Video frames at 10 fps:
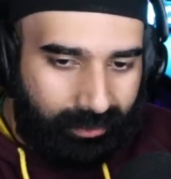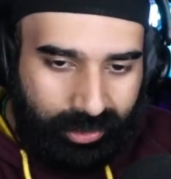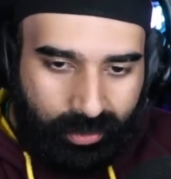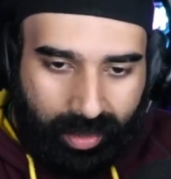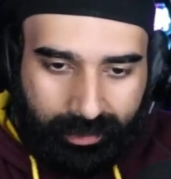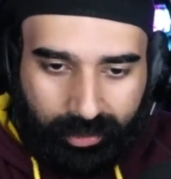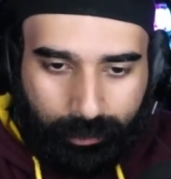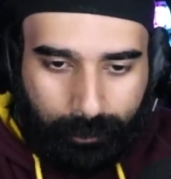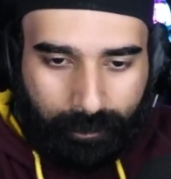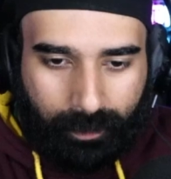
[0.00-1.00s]
What you up to?
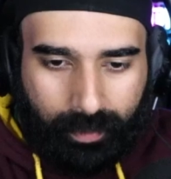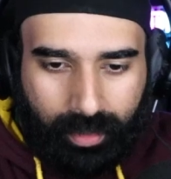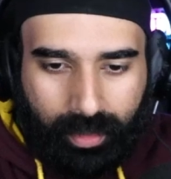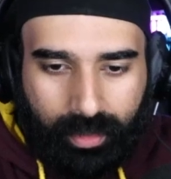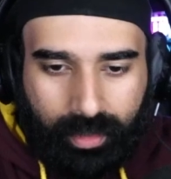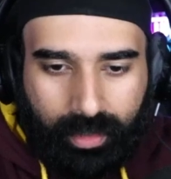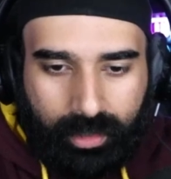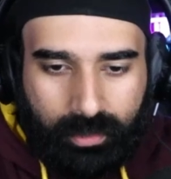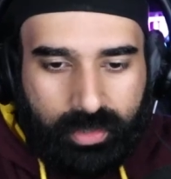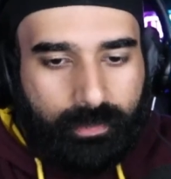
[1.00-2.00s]
You
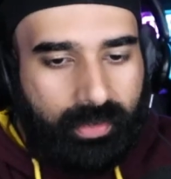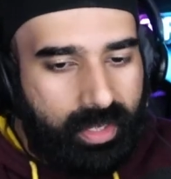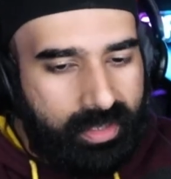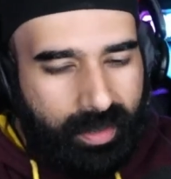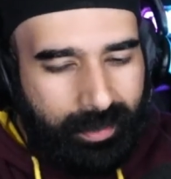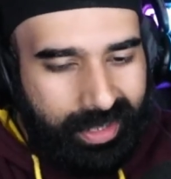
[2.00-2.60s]
were so funny on the slop.